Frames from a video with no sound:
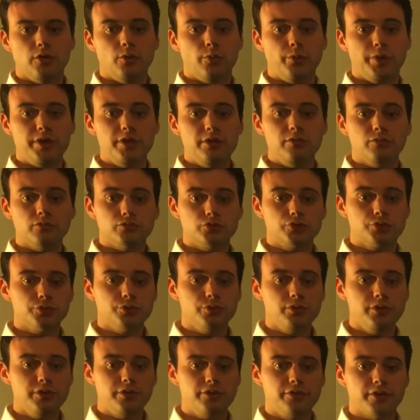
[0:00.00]
We
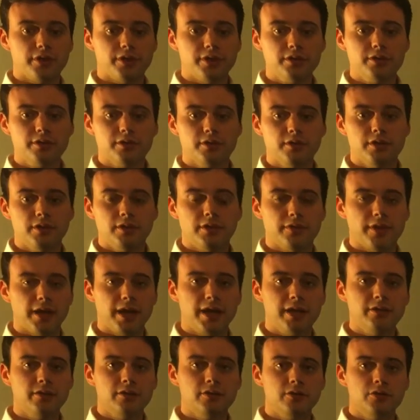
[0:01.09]
truly think
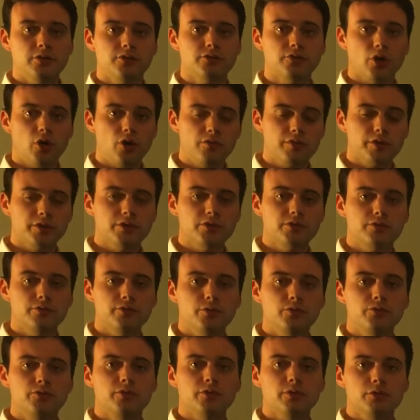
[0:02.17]
that solving this
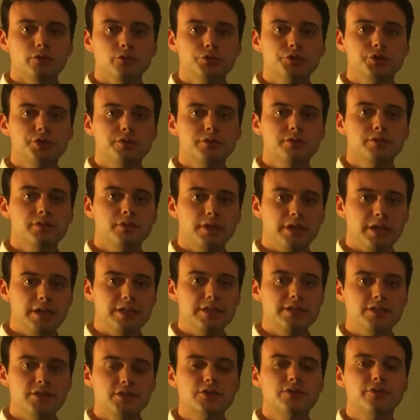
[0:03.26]
food solution
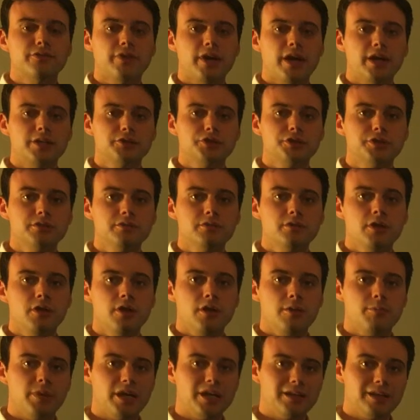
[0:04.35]
in this fashion
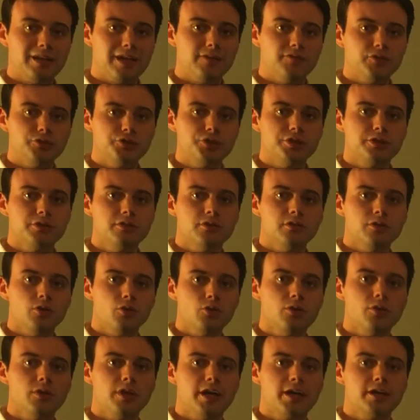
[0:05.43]
by leveraging
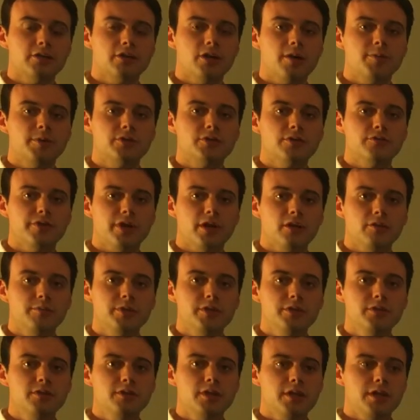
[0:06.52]
local economic
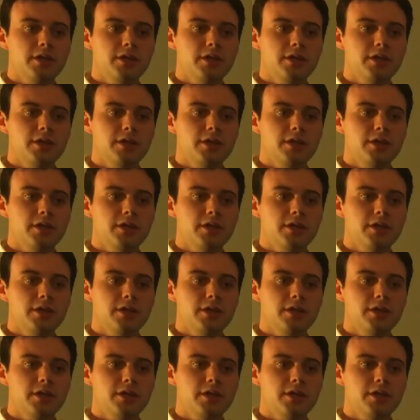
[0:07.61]
development